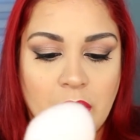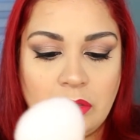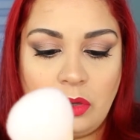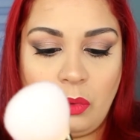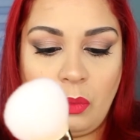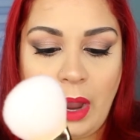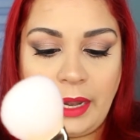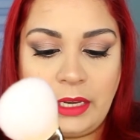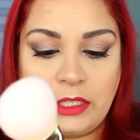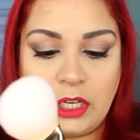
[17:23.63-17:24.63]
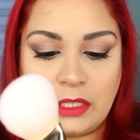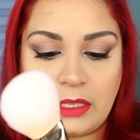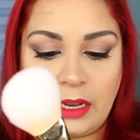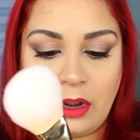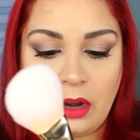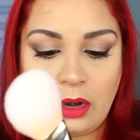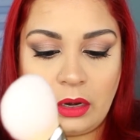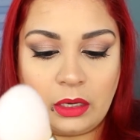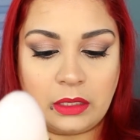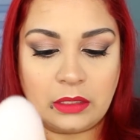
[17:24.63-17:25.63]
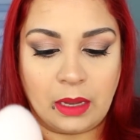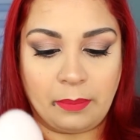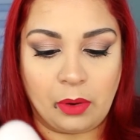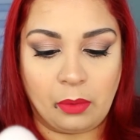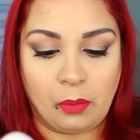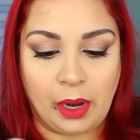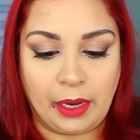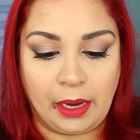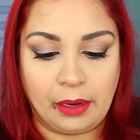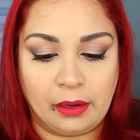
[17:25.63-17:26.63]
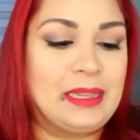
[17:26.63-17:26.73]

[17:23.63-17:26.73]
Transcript: So whiny chicks like her can stop her whining.